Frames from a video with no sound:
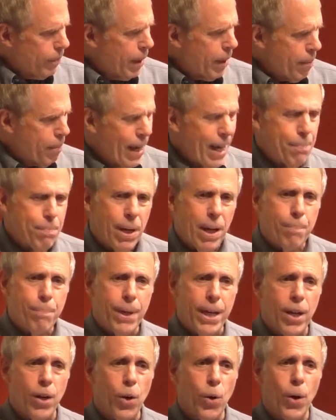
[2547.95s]
Mike
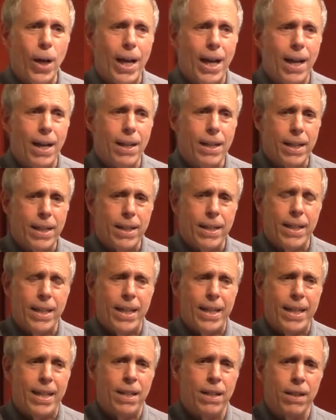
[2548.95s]
Pompeo,
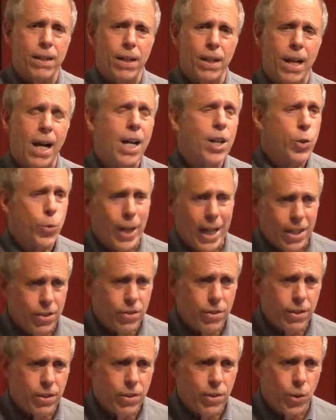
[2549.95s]
in
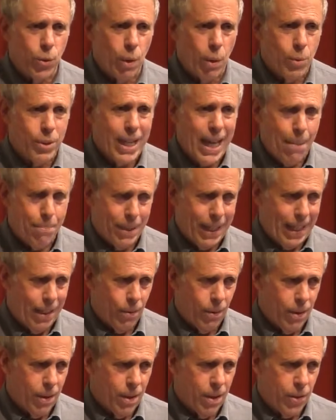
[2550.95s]
contrast to what was
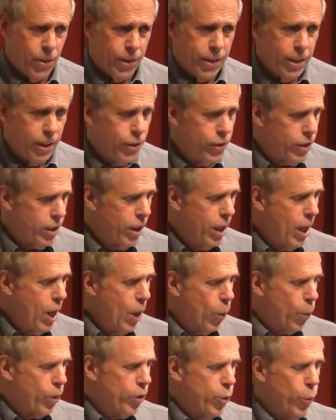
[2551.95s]
happening under Tillerson,
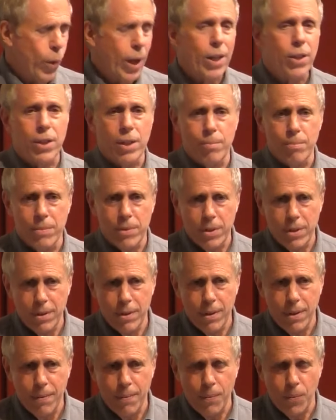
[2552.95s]
was welcomed
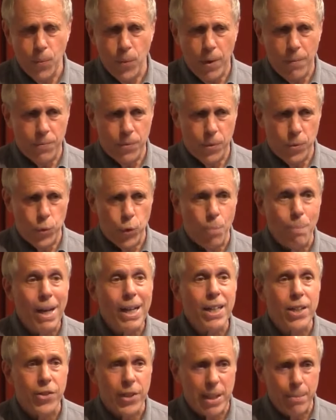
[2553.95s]

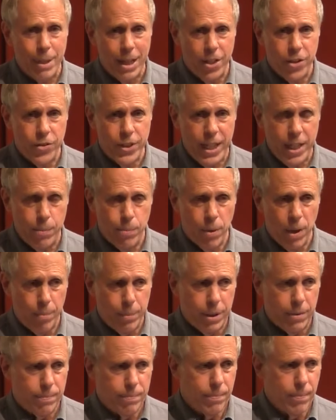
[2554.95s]
tremendously by the State
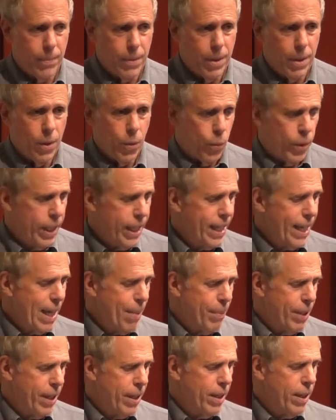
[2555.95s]
Department when he
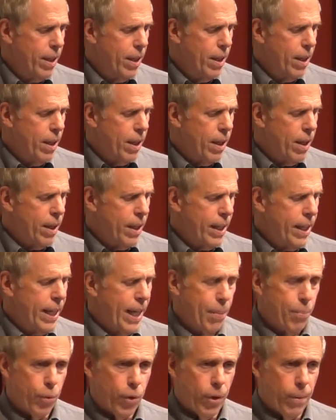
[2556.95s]
came in
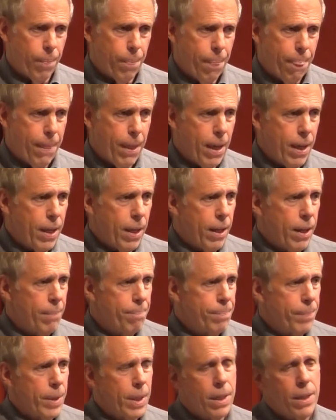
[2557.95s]
April.
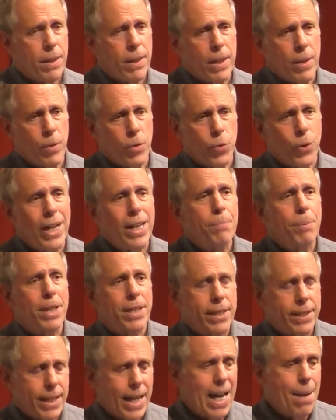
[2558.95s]
It was right
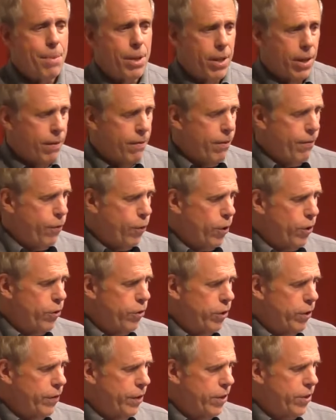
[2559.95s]
about the time of the Foreign
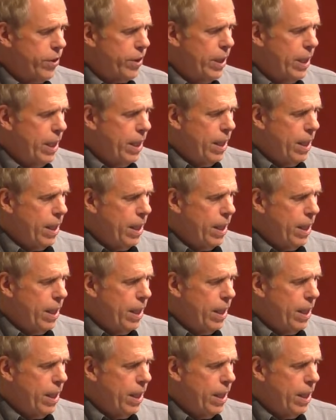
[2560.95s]
Service